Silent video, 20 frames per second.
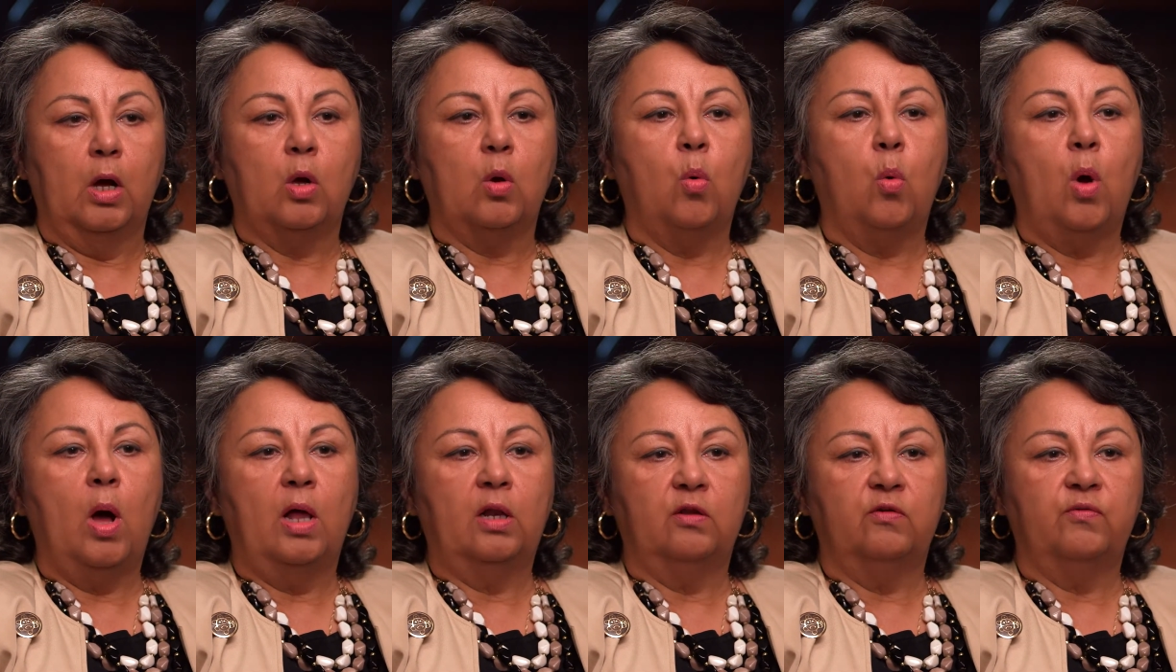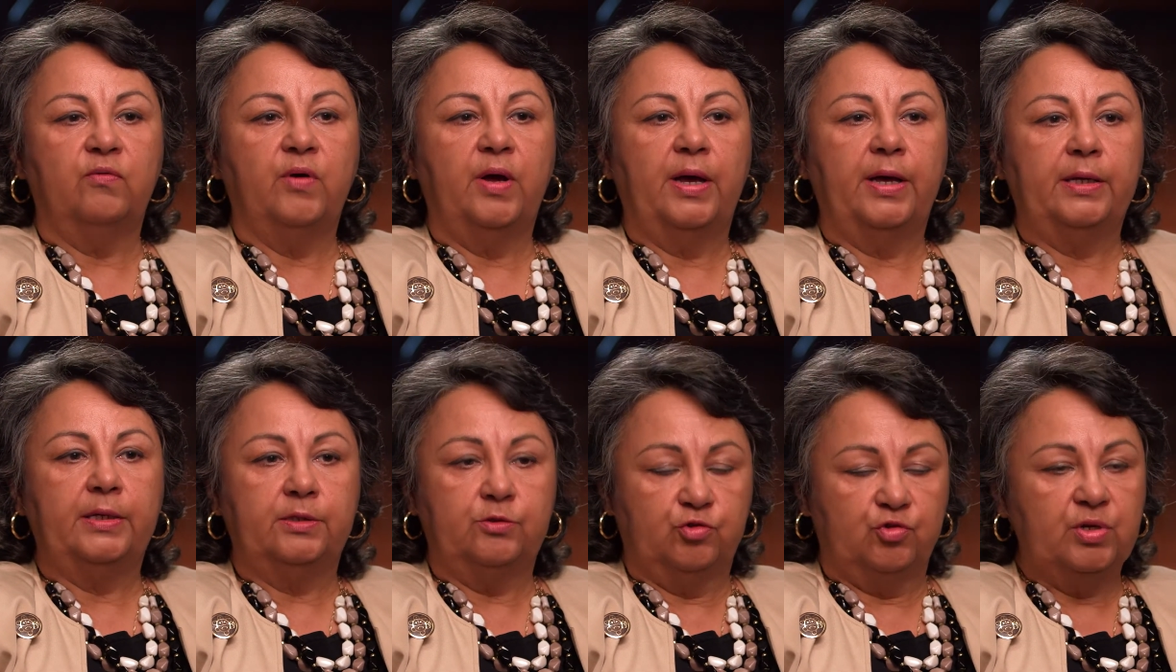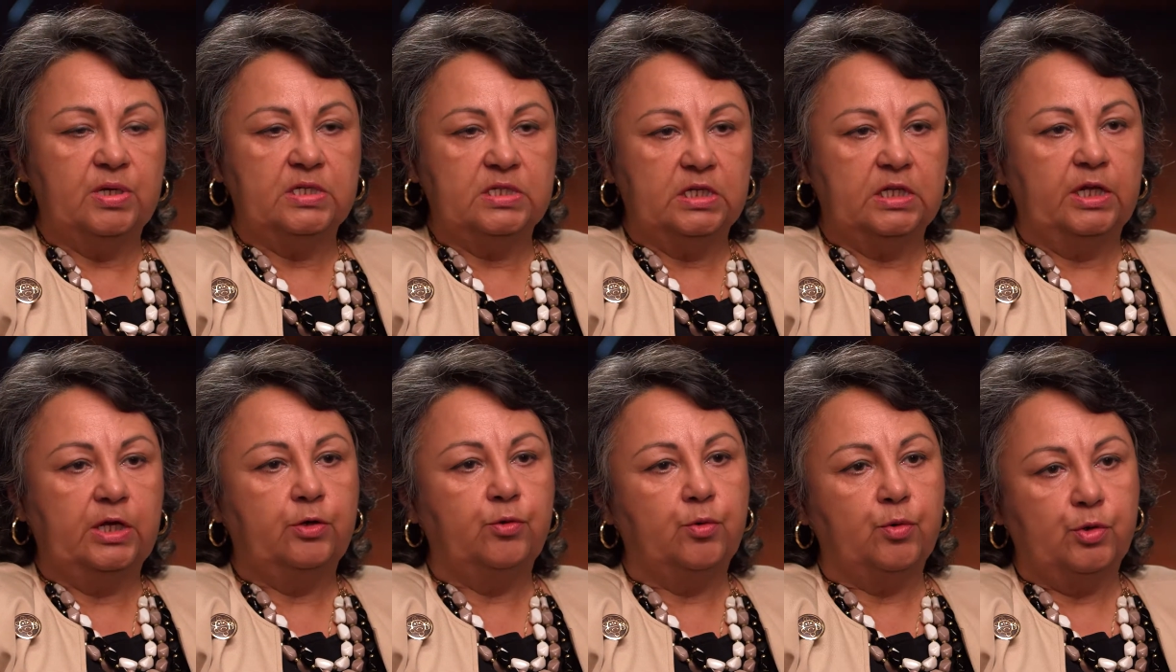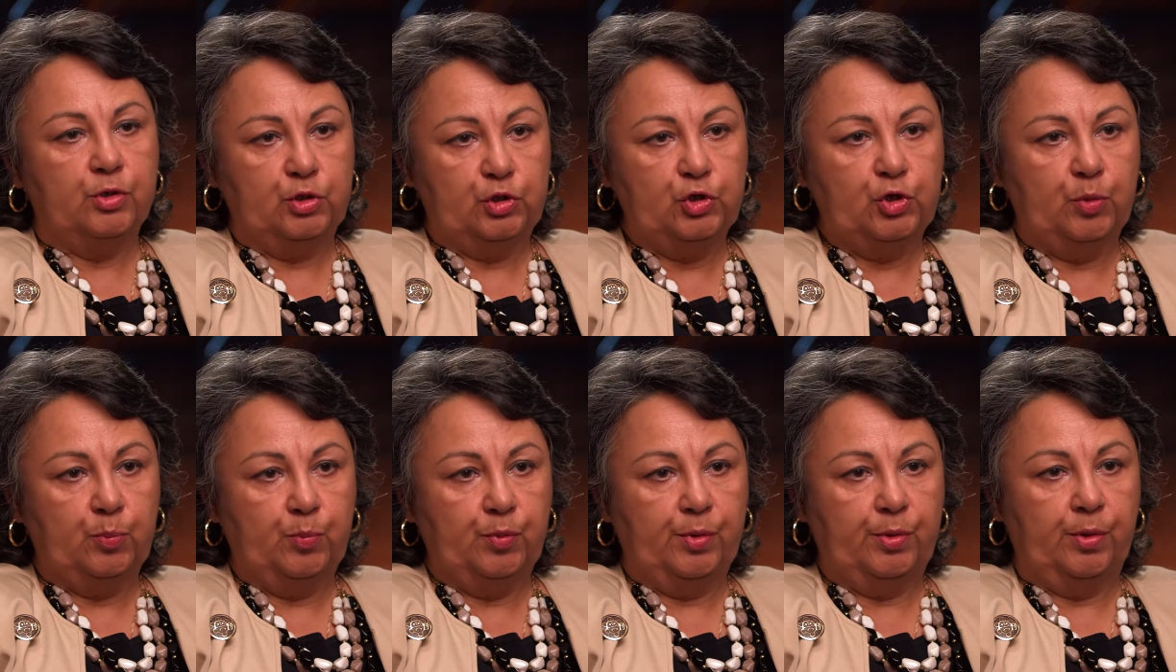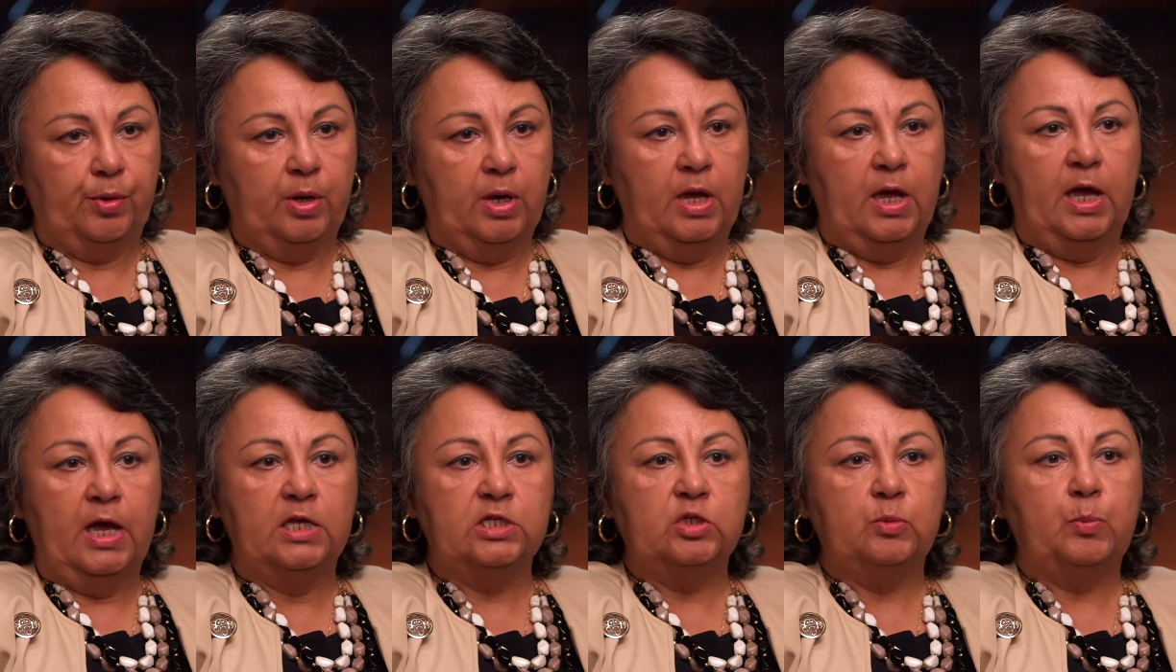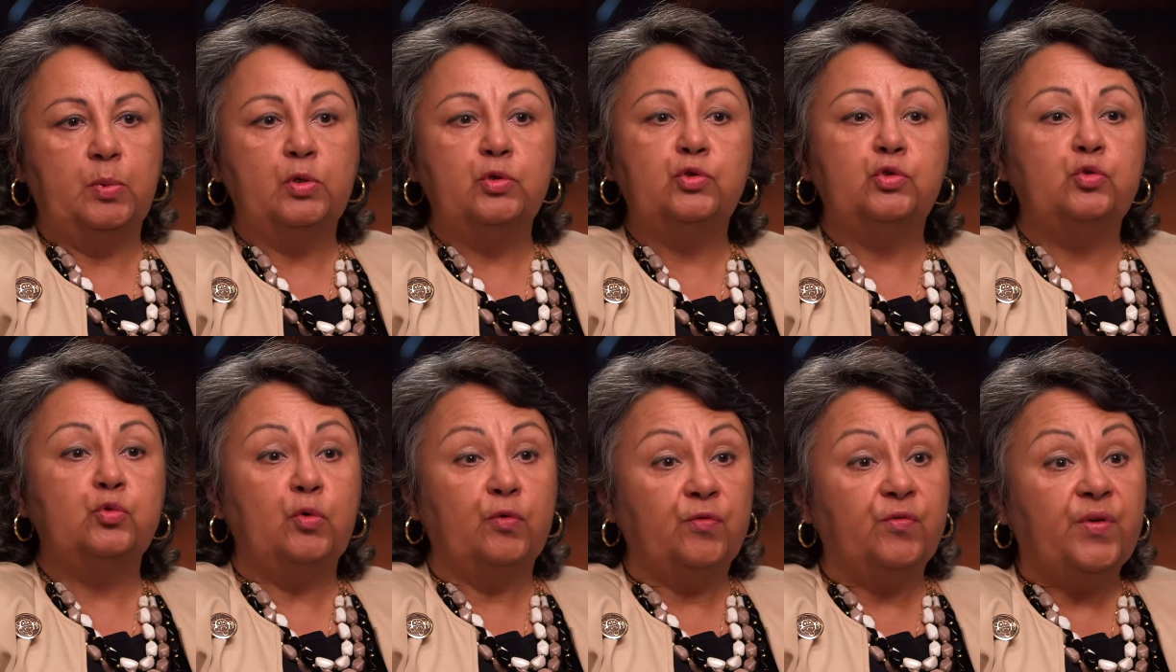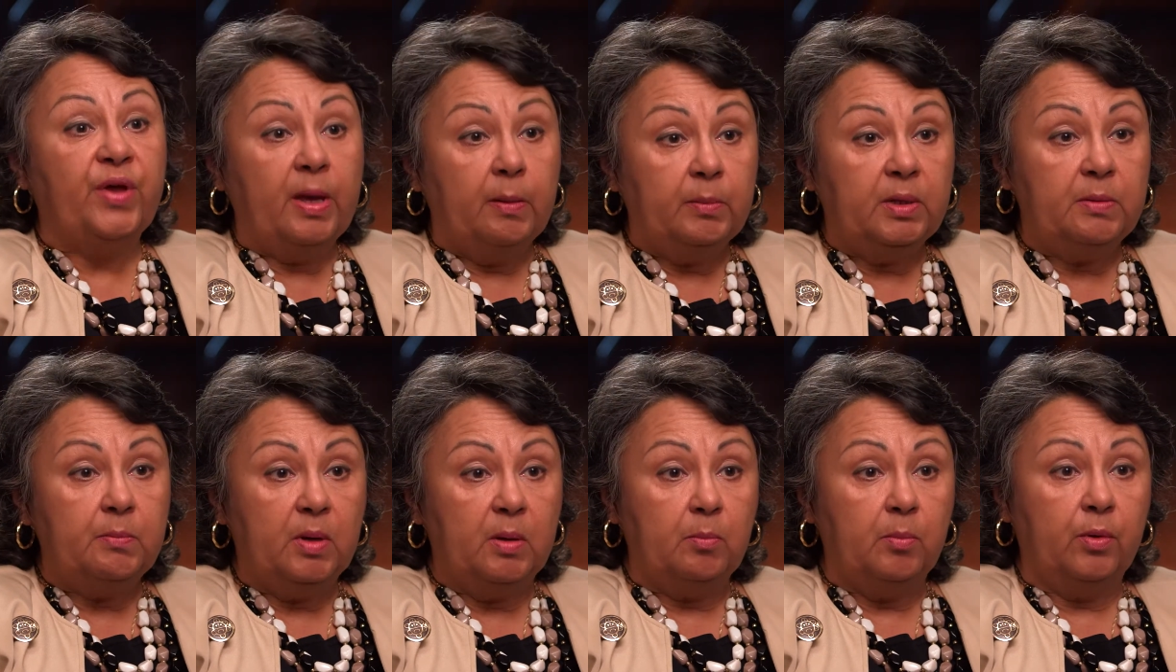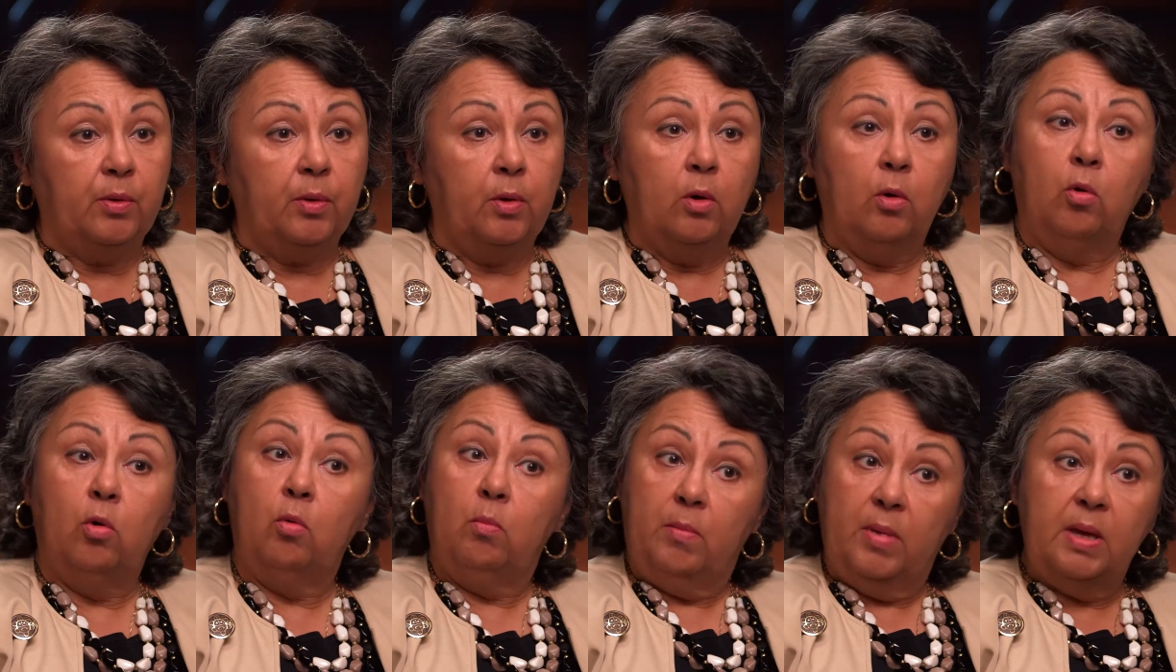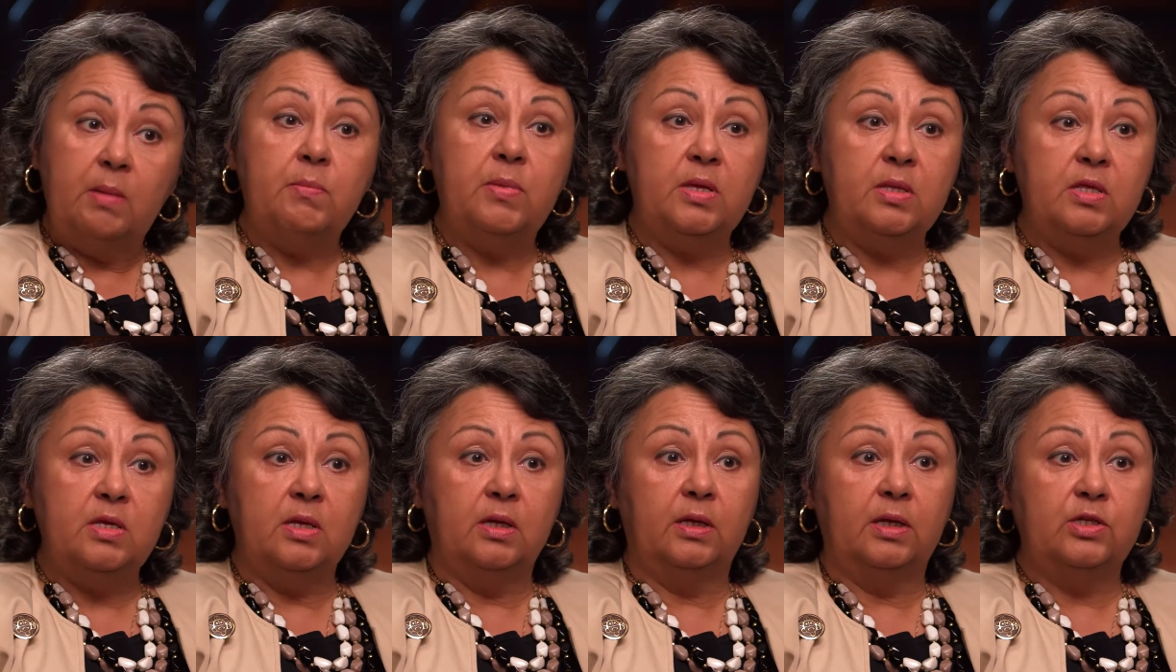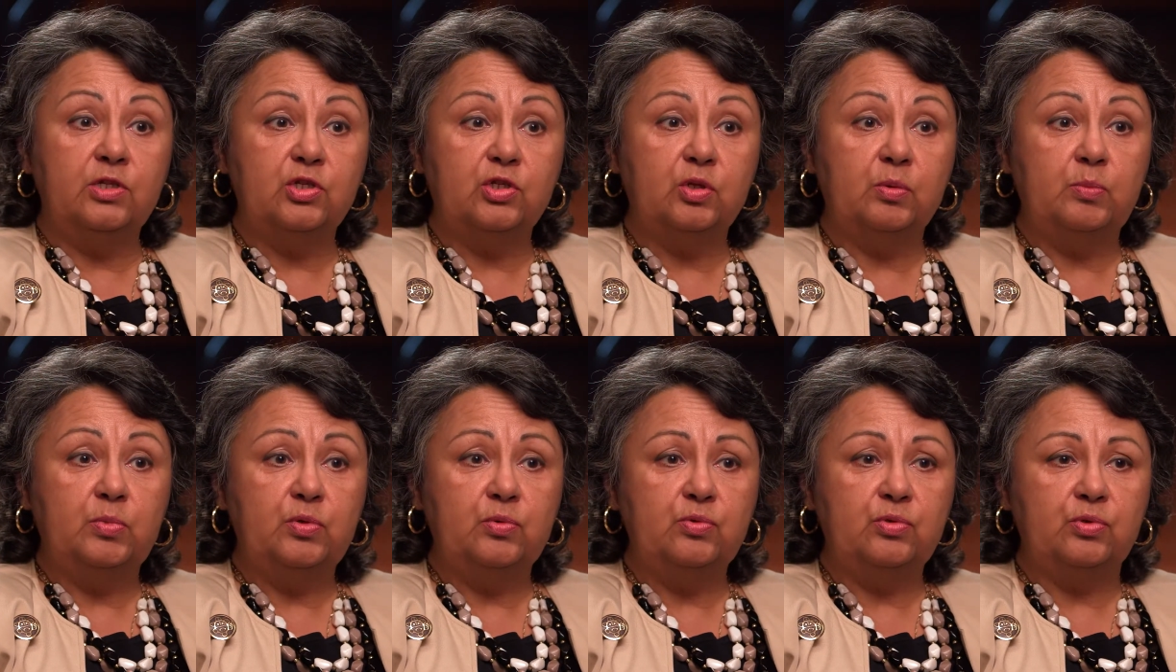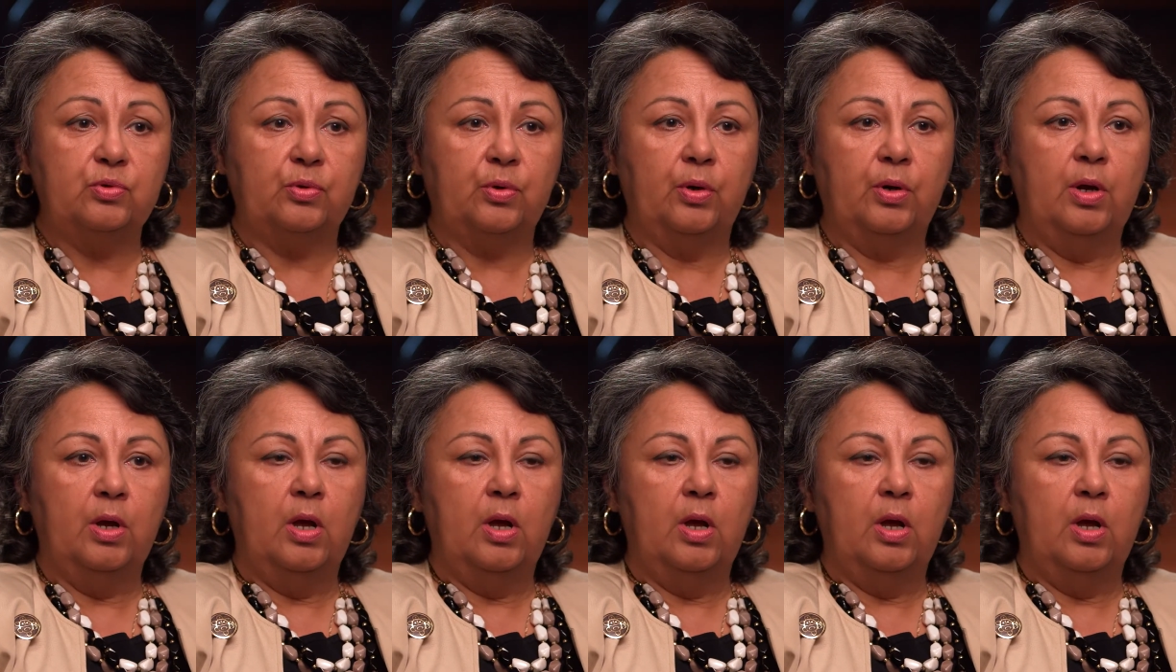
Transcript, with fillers: a qualified translator or interpreter as opposed to a family member who may be the alleged abuser?